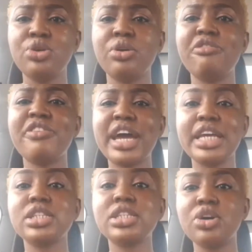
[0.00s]
Fine,
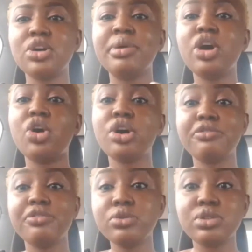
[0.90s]
it can be
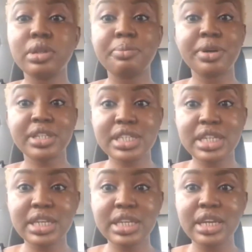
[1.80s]
hurtful to the
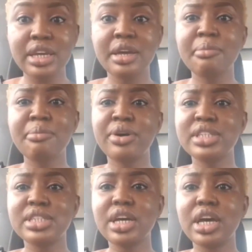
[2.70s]
person, but
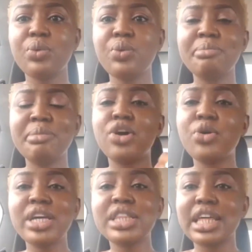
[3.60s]
will my
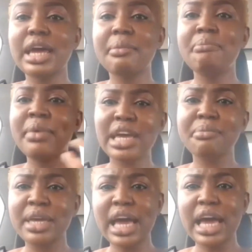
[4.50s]
going there make
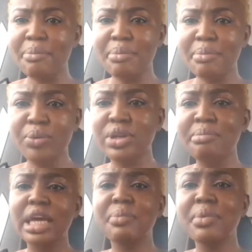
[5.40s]
me happy? Will
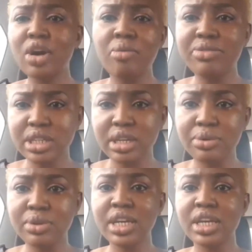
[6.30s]
it make me
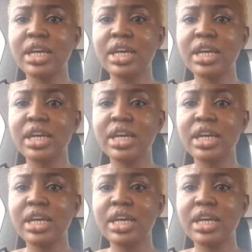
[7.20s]
comfortable?